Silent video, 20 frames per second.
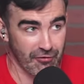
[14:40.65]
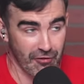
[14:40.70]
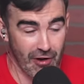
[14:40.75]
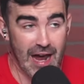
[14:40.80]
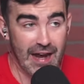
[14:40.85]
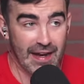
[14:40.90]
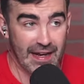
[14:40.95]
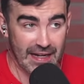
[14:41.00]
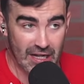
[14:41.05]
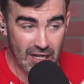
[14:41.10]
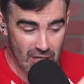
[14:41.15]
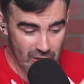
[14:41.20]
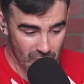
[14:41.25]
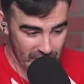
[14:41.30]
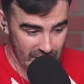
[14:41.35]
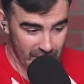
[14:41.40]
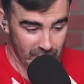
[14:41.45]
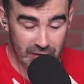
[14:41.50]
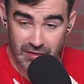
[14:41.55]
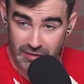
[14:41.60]
Friday,
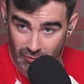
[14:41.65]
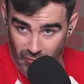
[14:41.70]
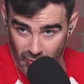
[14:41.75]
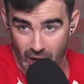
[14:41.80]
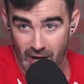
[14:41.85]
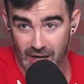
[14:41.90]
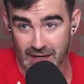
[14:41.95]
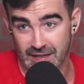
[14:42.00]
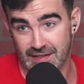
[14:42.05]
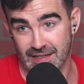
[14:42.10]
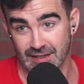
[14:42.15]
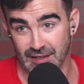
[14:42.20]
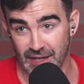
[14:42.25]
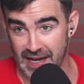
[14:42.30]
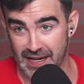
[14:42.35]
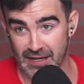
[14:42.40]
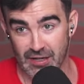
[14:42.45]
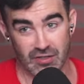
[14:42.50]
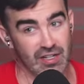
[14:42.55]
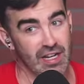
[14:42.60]
when it was the Rockets and
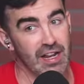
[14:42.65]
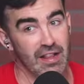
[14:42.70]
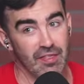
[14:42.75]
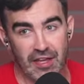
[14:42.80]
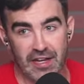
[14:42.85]
Lakers,